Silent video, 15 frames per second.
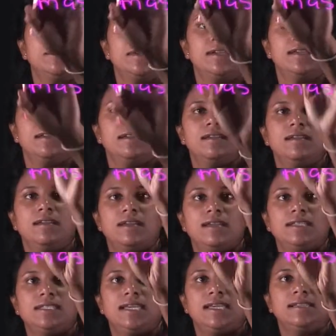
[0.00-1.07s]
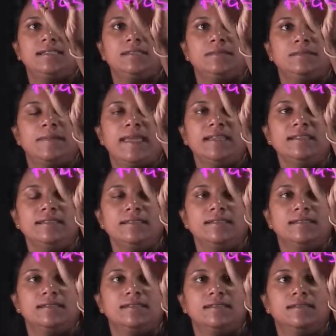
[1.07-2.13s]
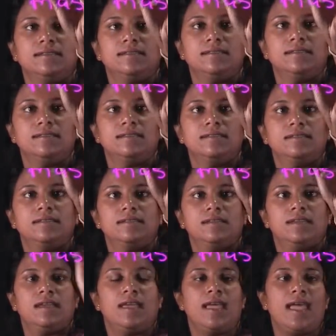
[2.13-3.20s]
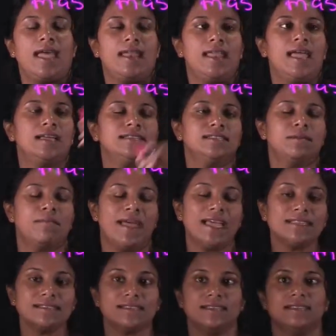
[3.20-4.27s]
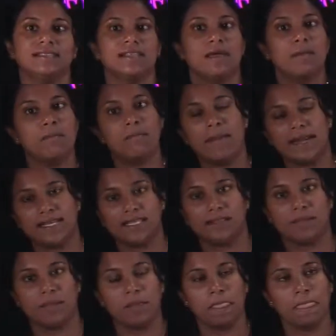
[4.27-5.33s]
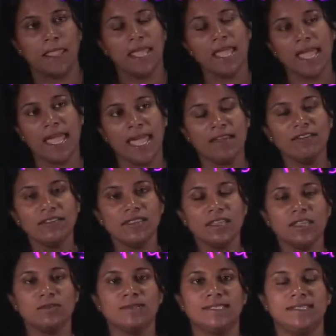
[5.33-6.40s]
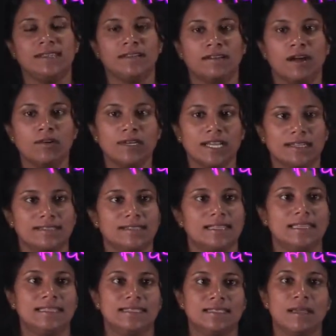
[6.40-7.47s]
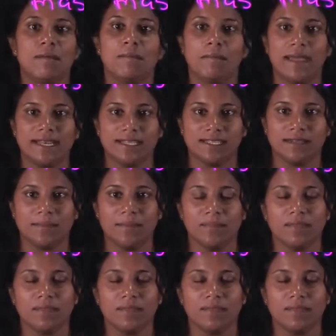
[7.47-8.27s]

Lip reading: okay? It takes space and has a mass is matter. Everything you see around us is matter.